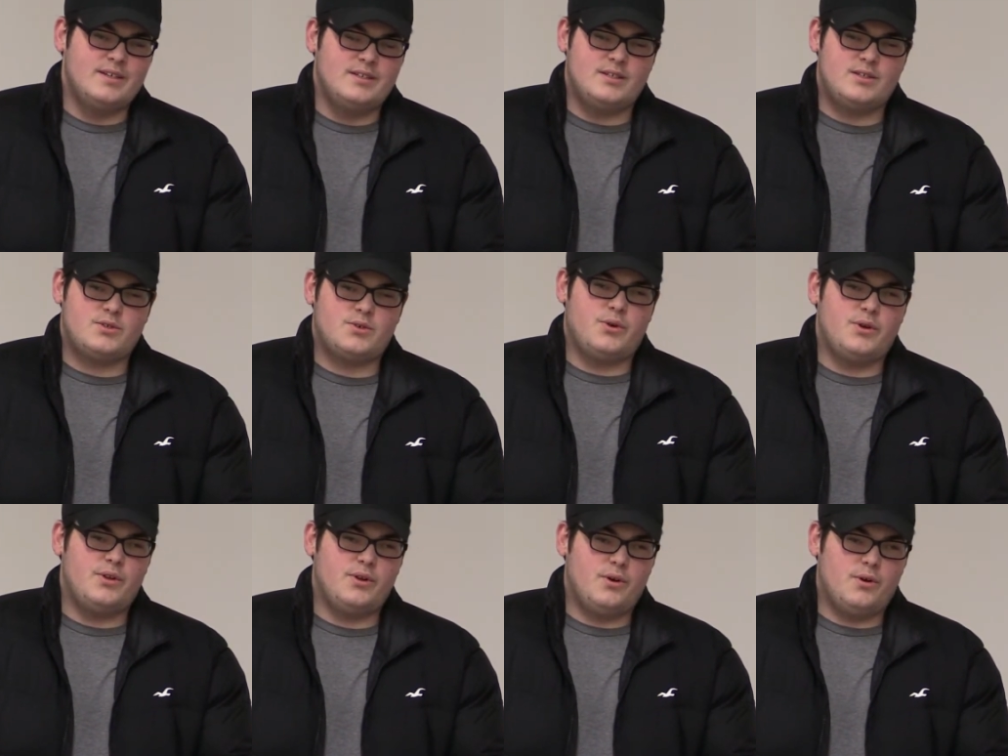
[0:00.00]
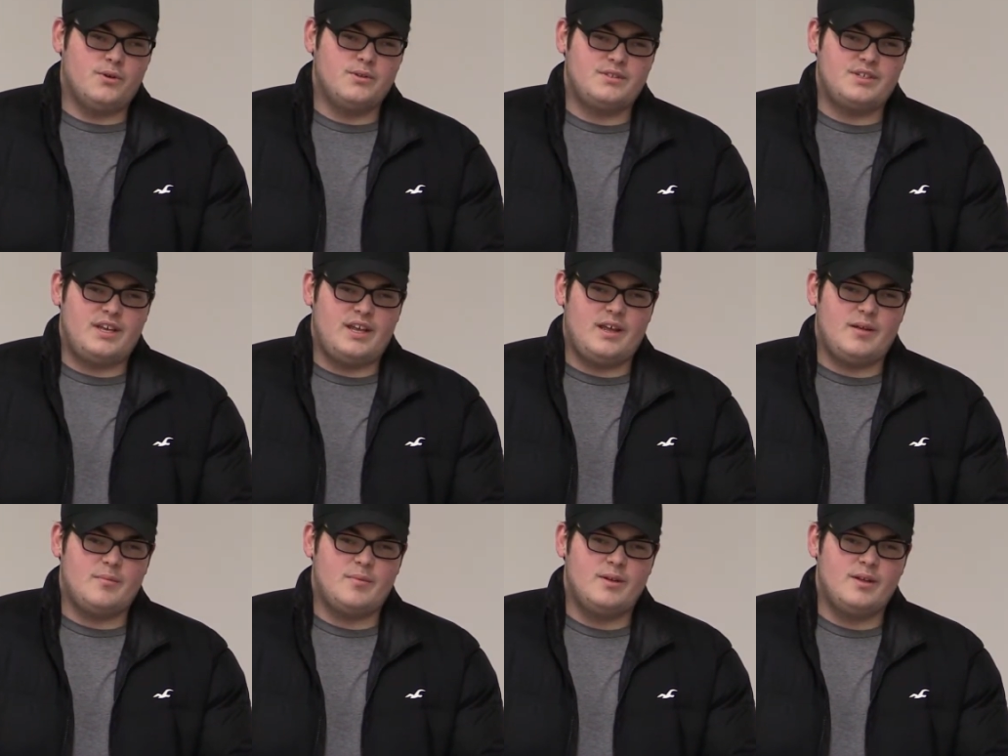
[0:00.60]
destroying their whole
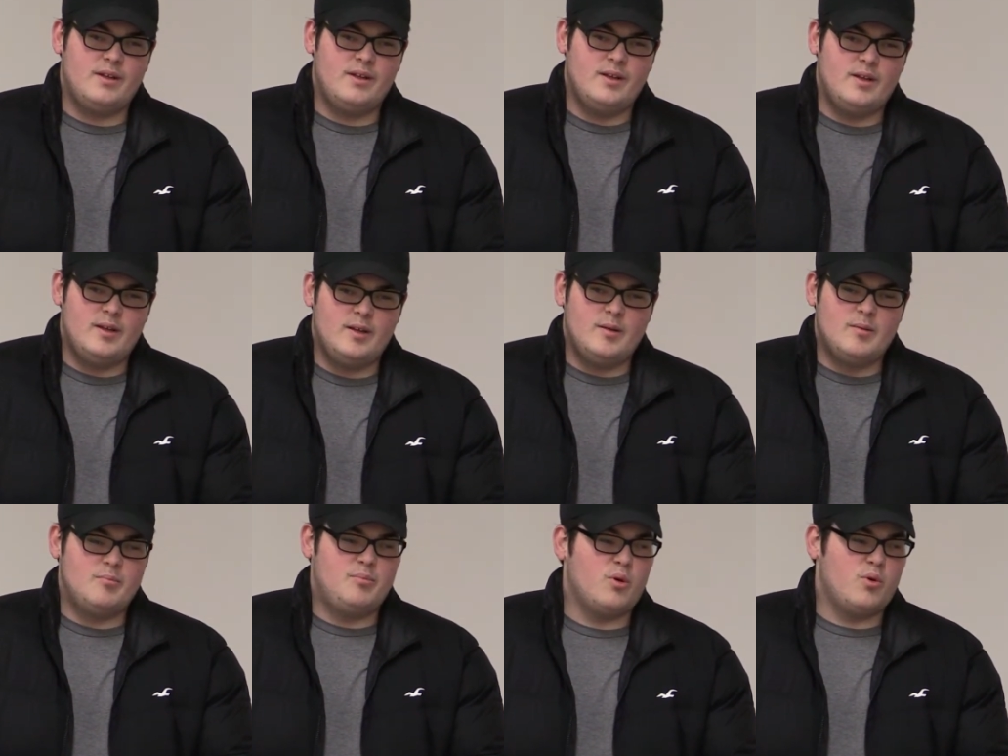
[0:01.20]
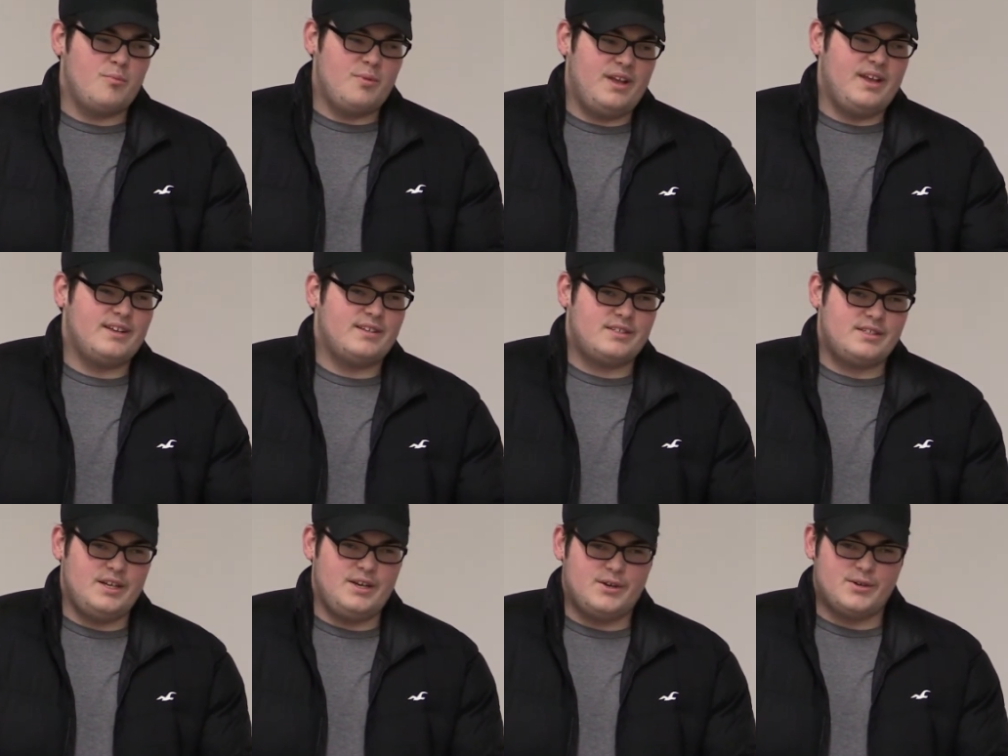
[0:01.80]
team, boom, you get
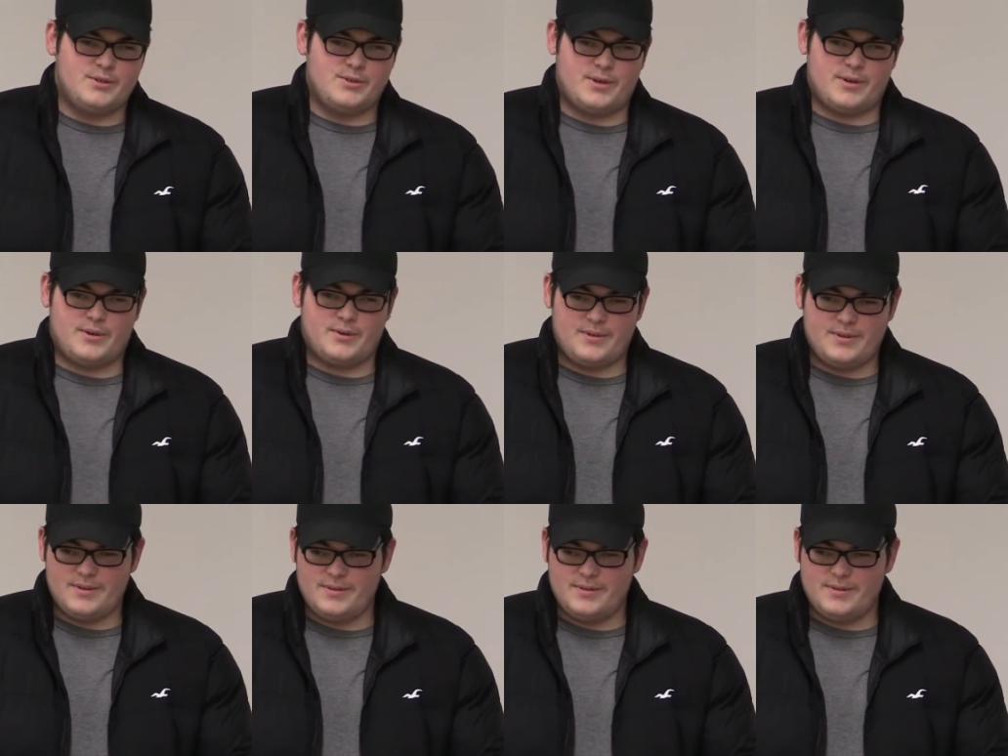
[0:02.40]
seeker droned.